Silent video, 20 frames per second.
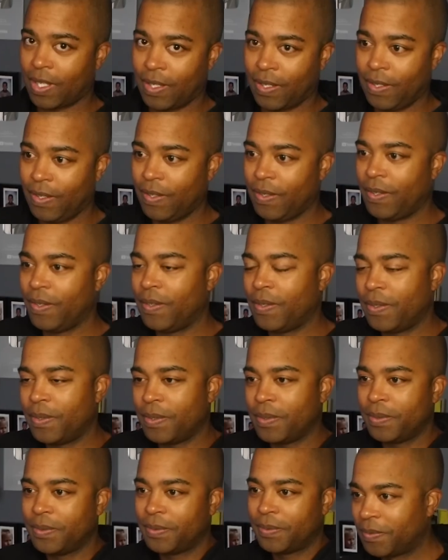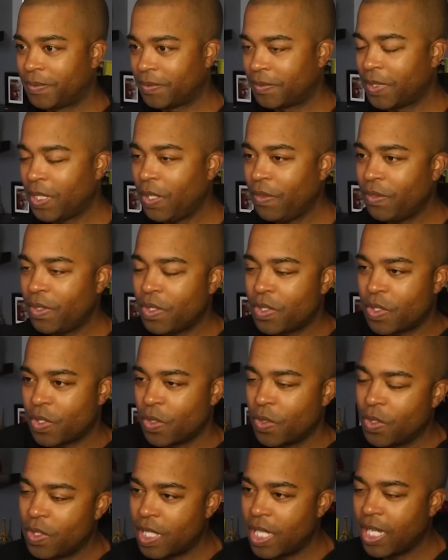Uh oh. You don't have to
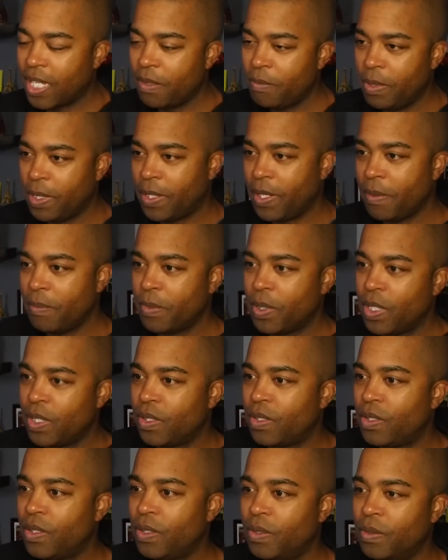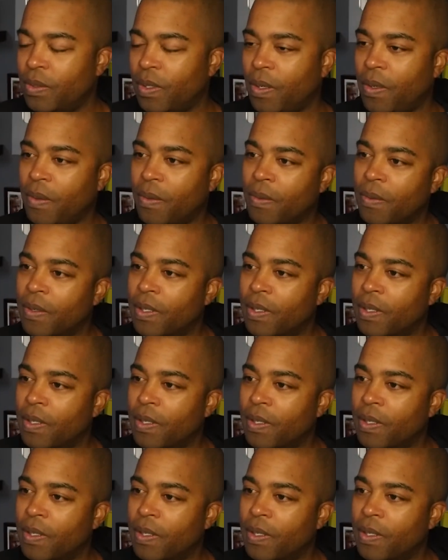choose. They can become good too, no?